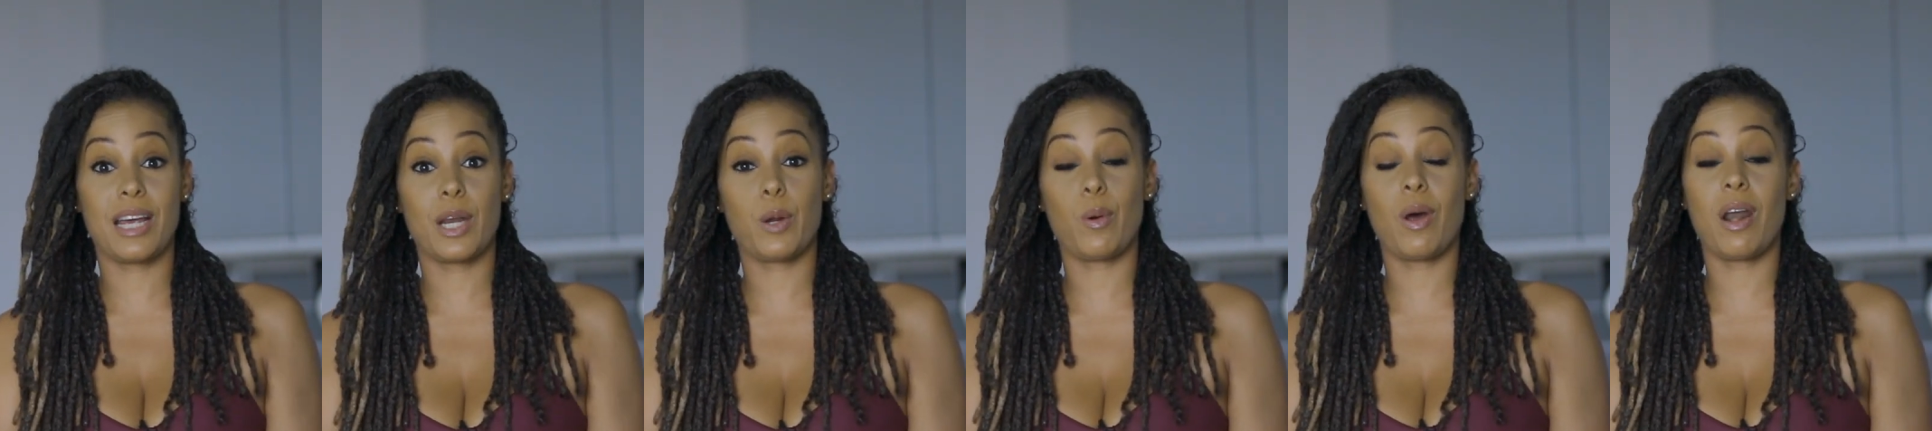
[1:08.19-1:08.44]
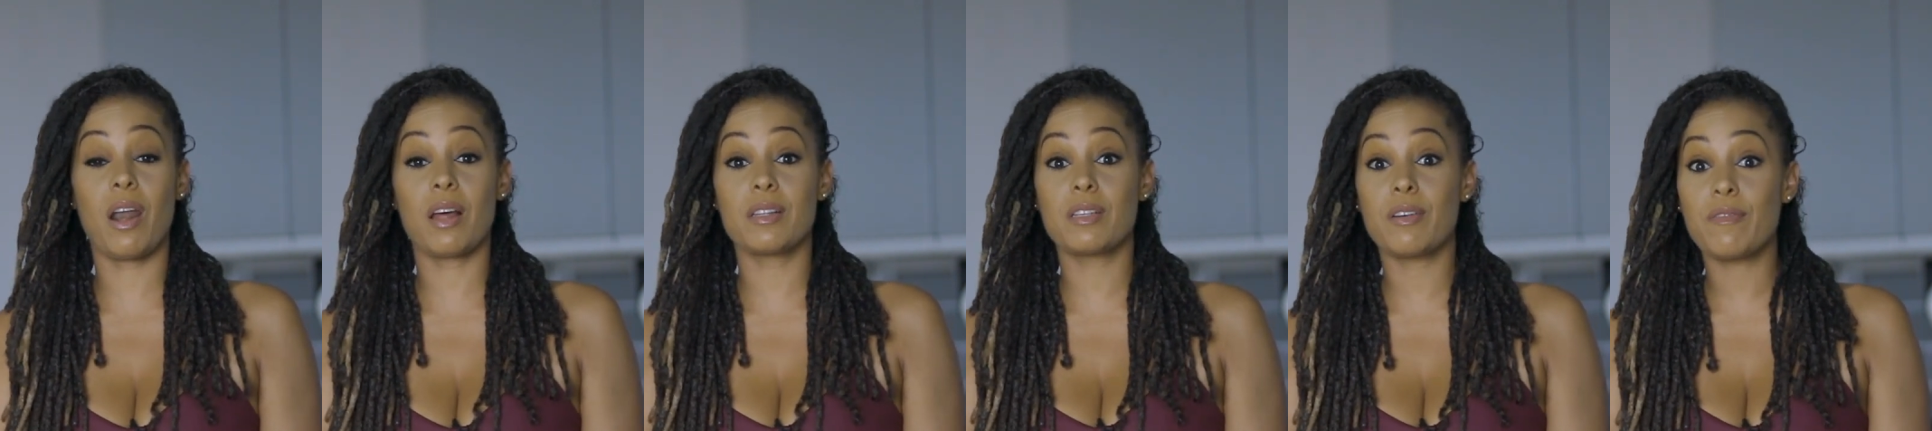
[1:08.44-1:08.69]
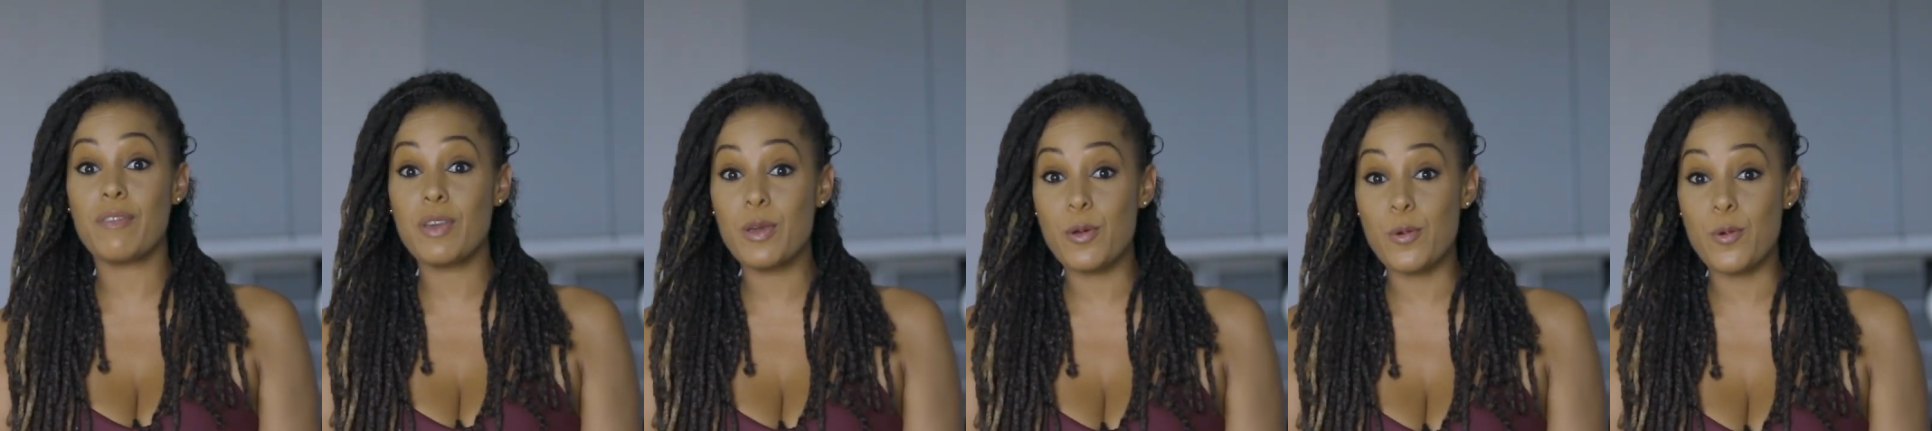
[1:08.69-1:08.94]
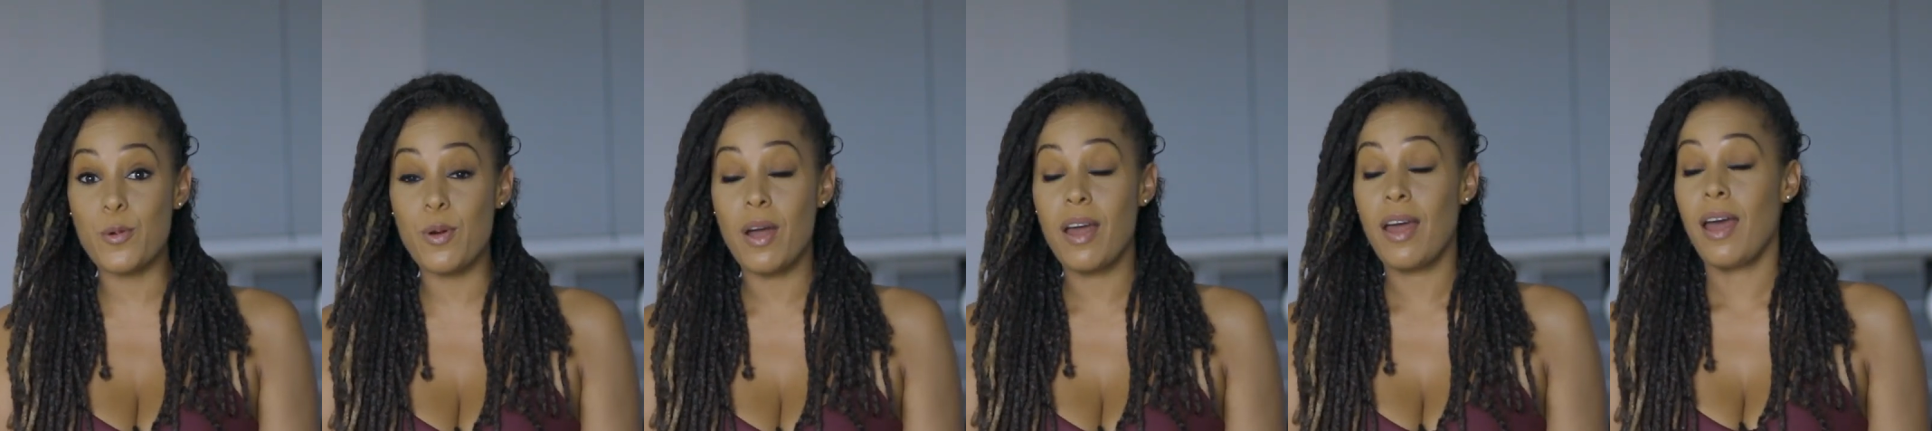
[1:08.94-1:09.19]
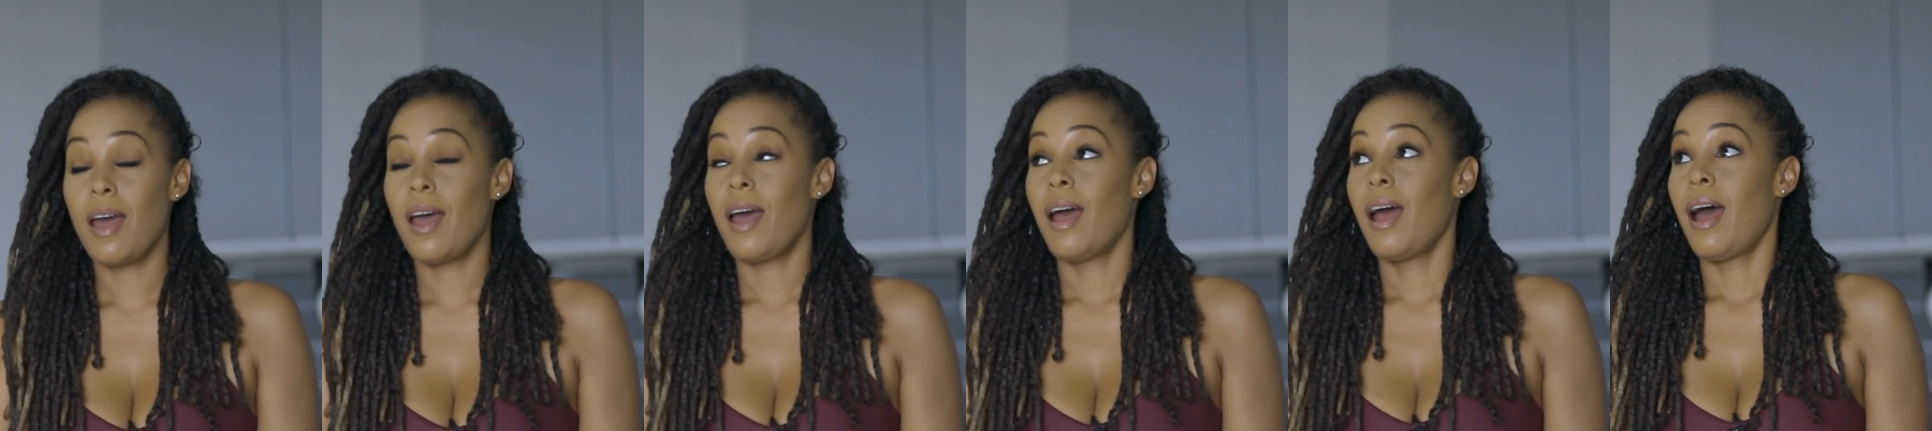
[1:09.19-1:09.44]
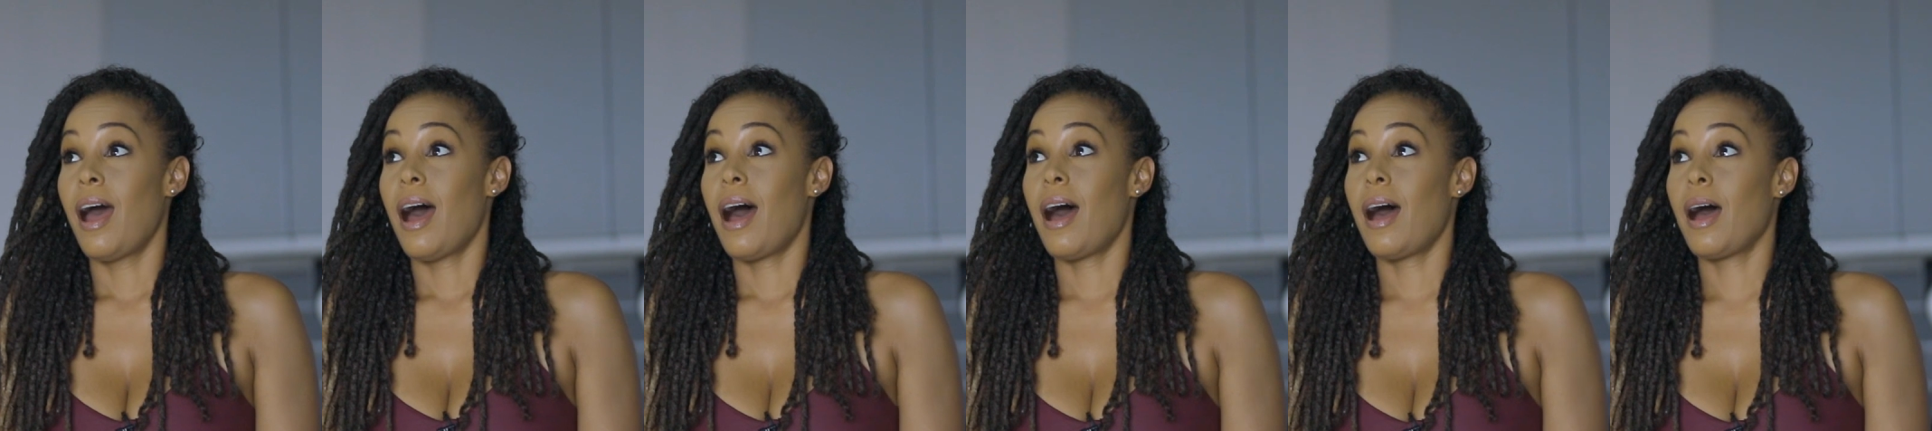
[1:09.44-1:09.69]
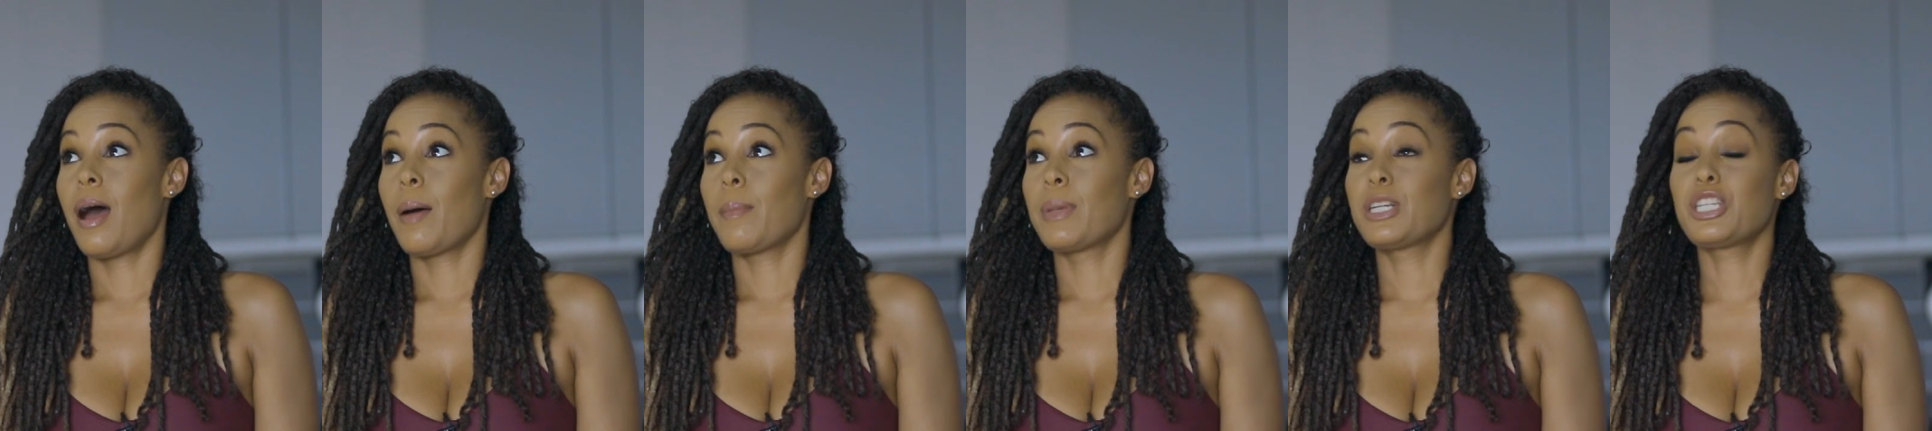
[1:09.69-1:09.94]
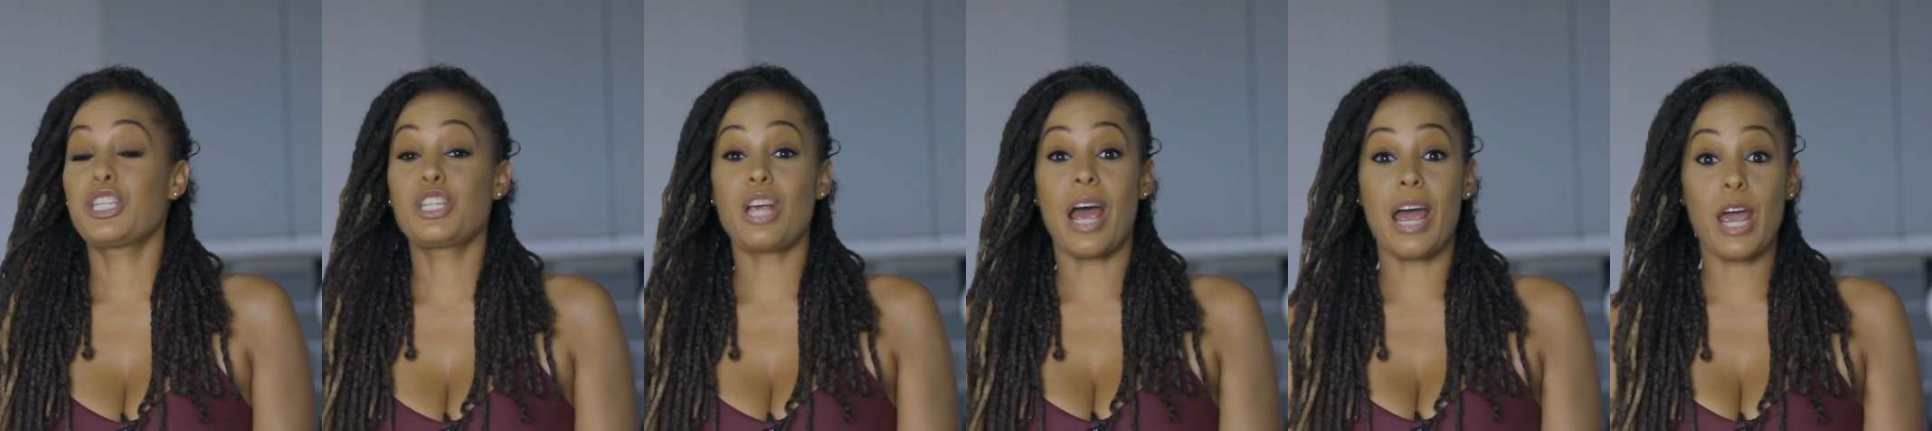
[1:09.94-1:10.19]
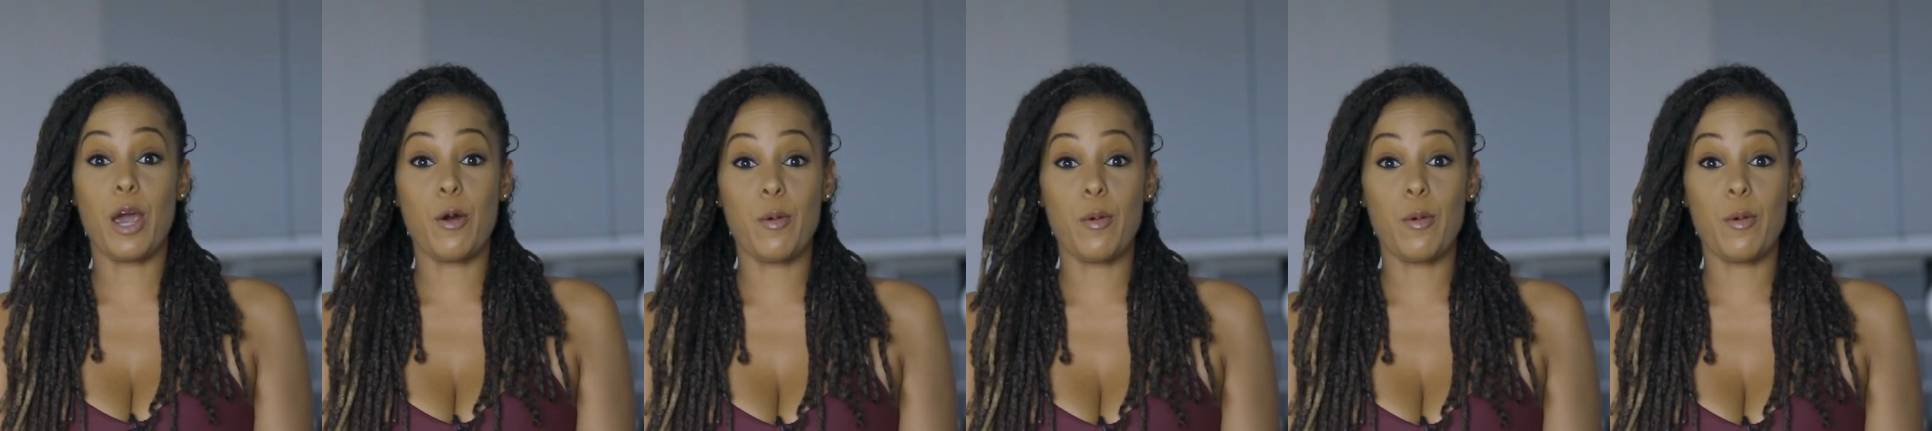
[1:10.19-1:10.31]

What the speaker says: I know a lot of you shy